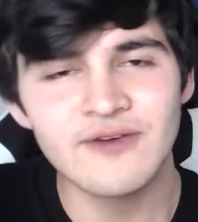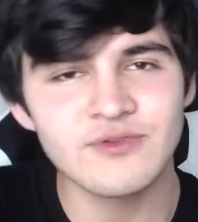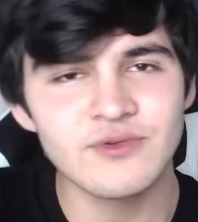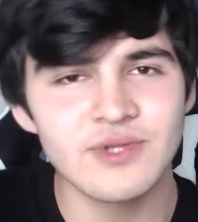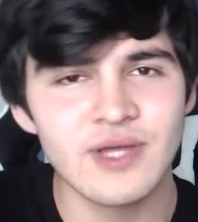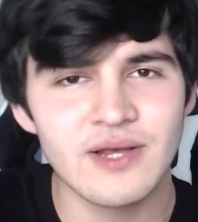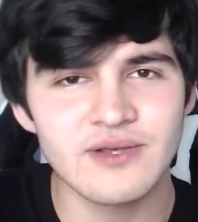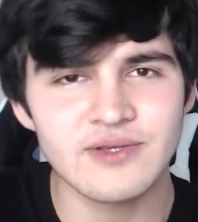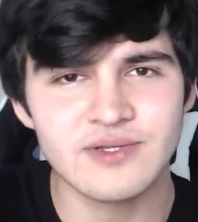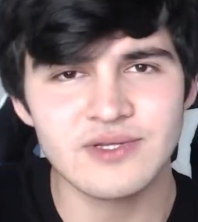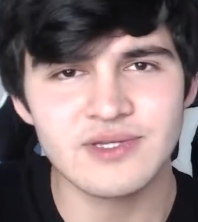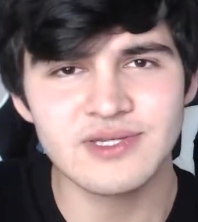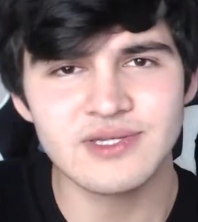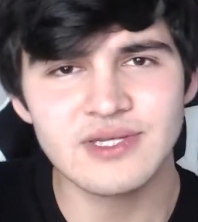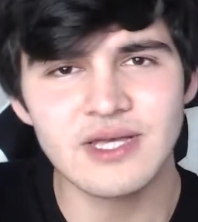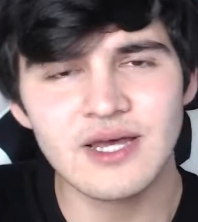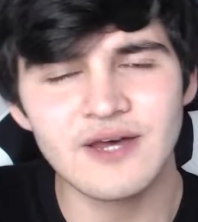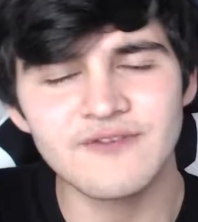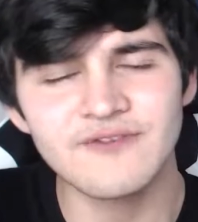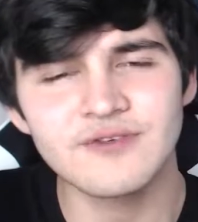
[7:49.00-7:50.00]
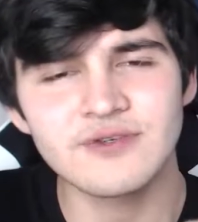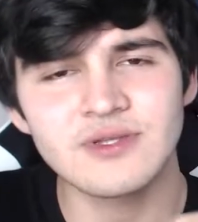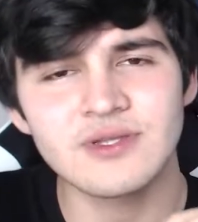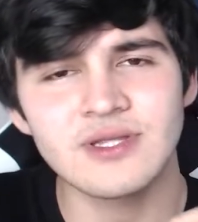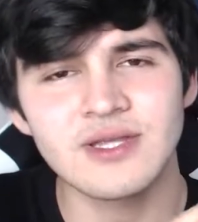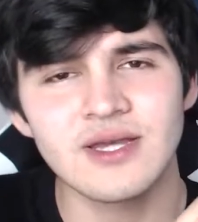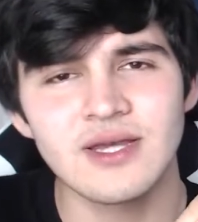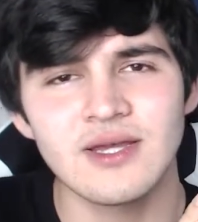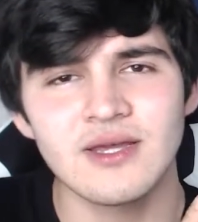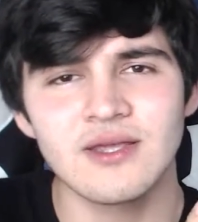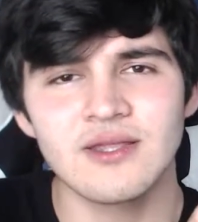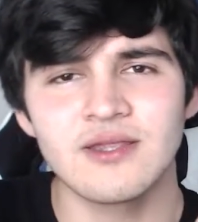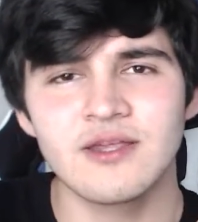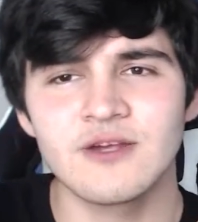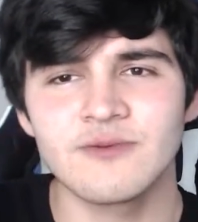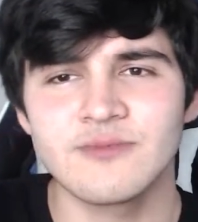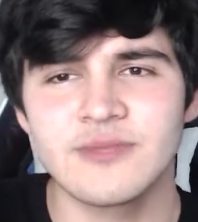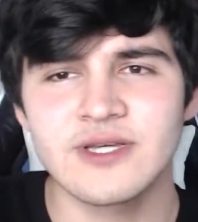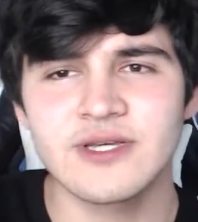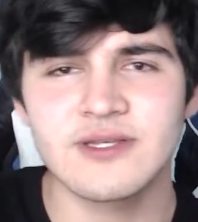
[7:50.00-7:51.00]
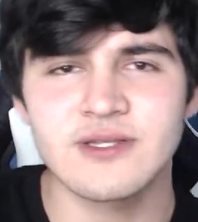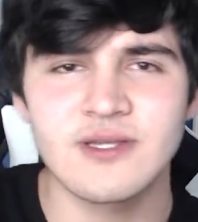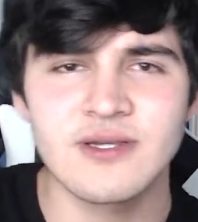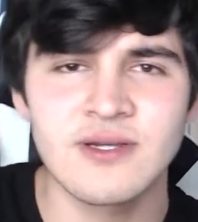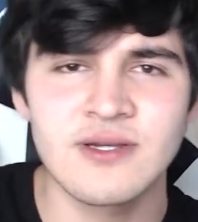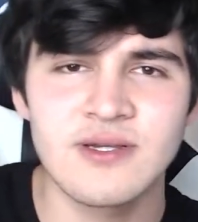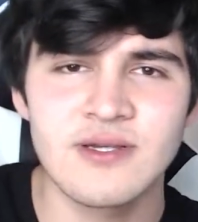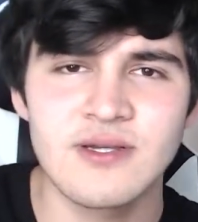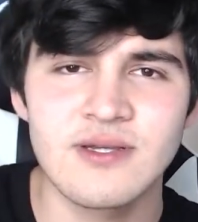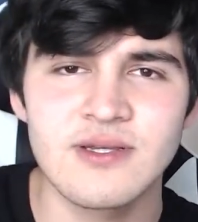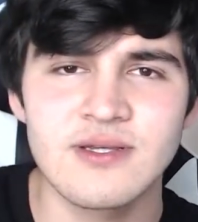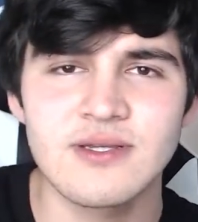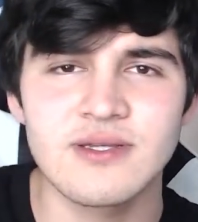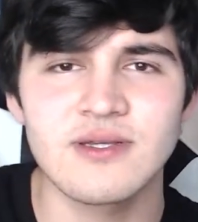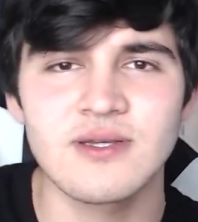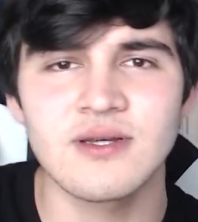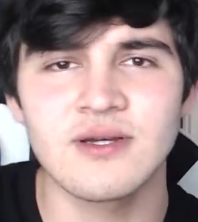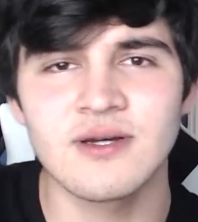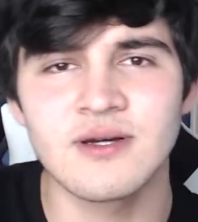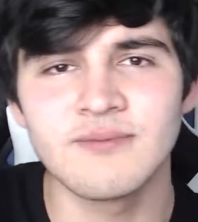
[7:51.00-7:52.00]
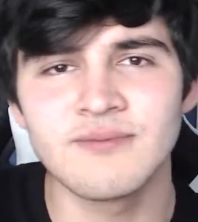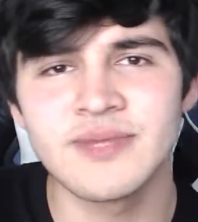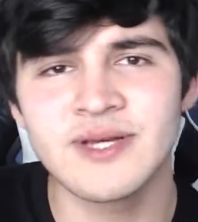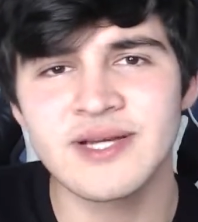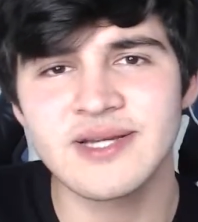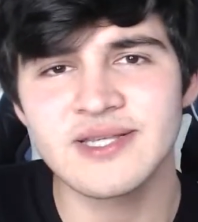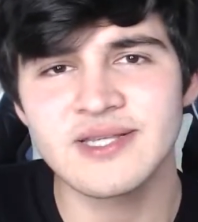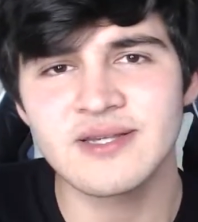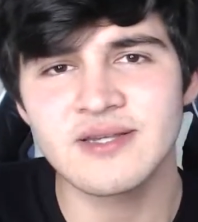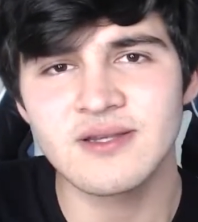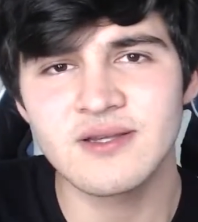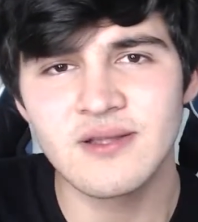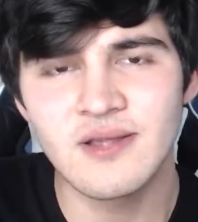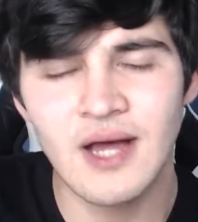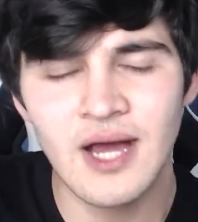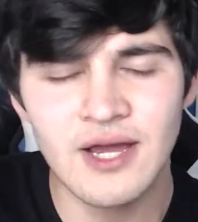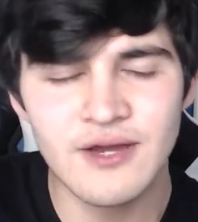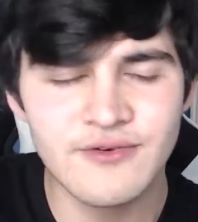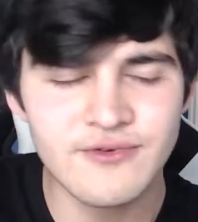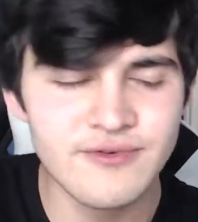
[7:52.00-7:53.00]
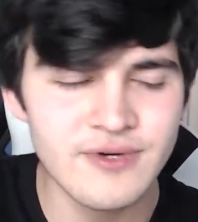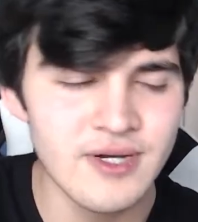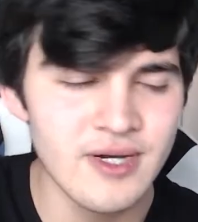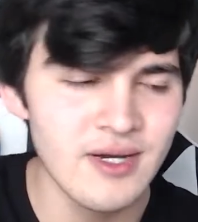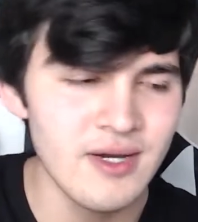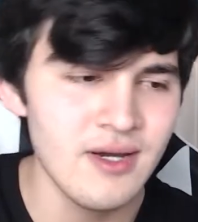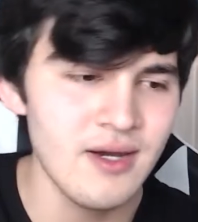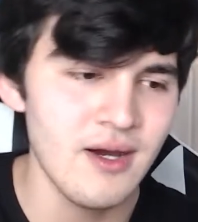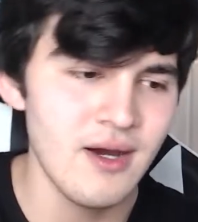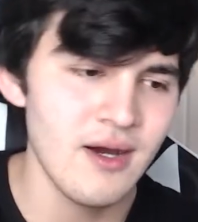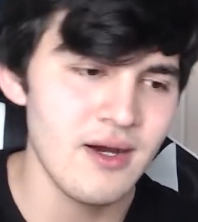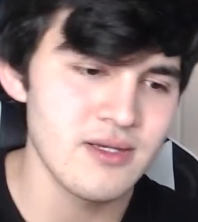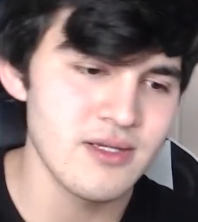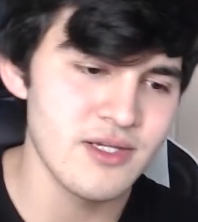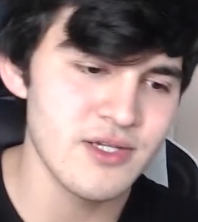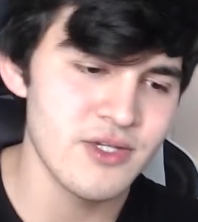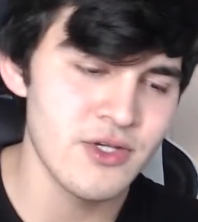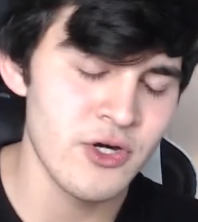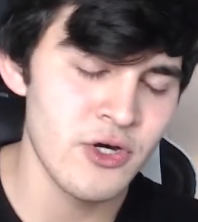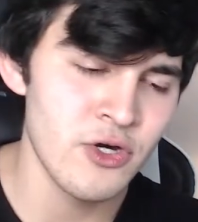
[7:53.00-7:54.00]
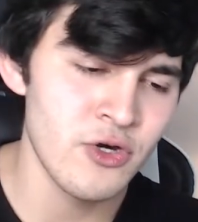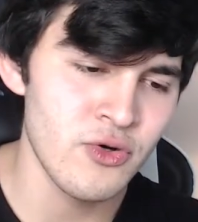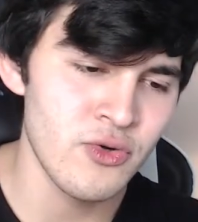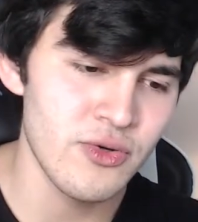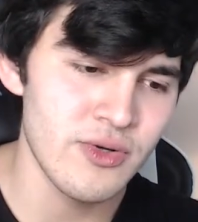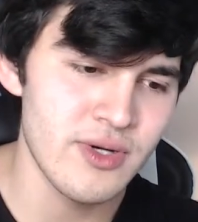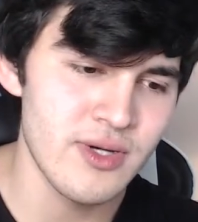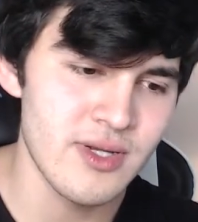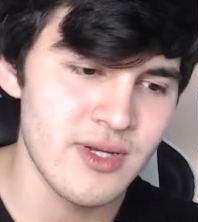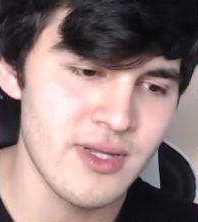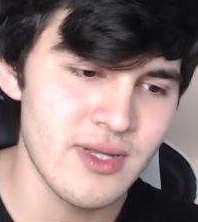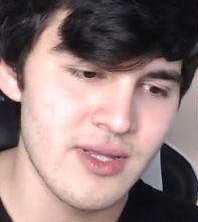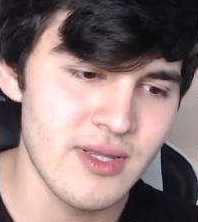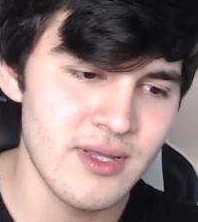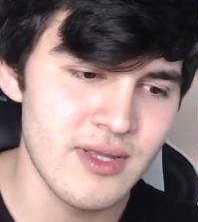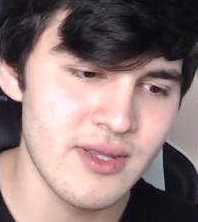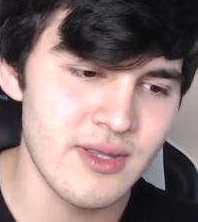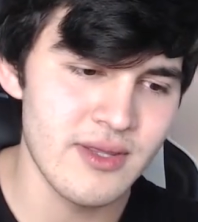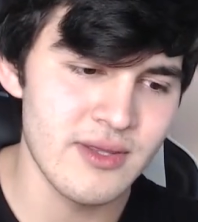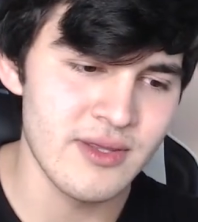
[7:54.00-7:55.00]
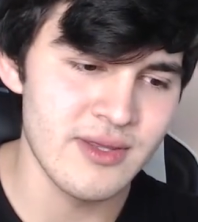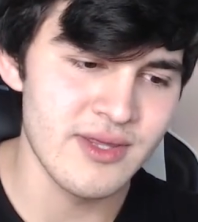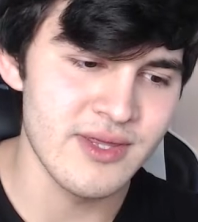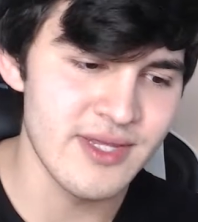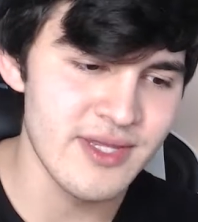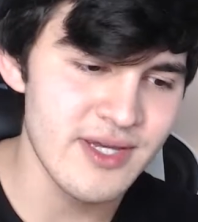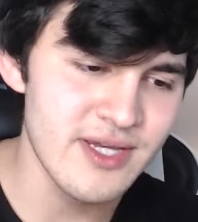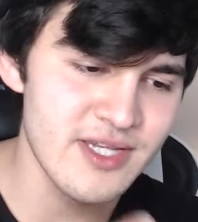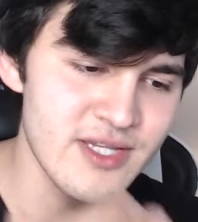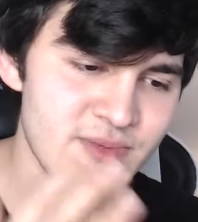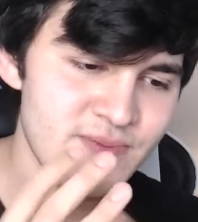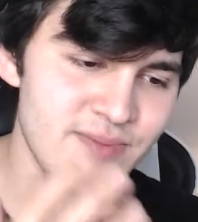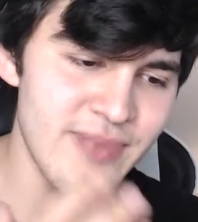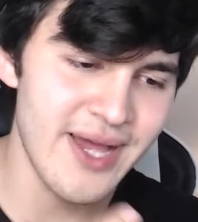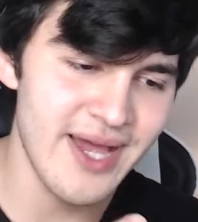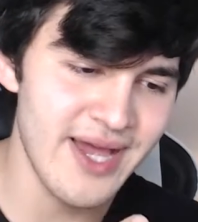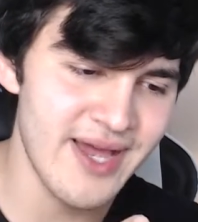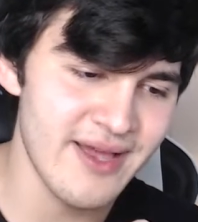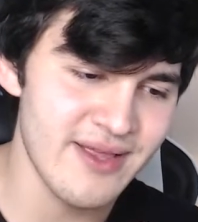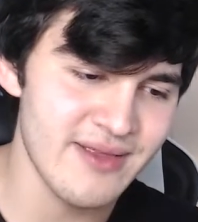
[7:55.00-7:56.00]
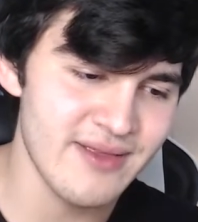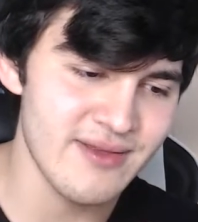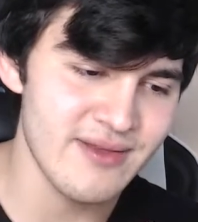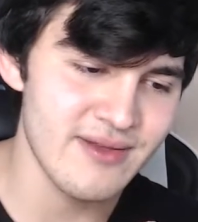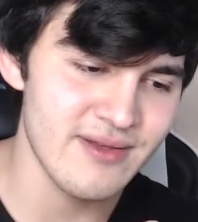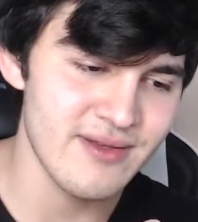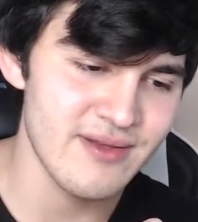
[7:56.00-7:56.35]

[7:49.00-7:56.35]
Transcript: 2007. Their biggest hit is Big City Life. So this band,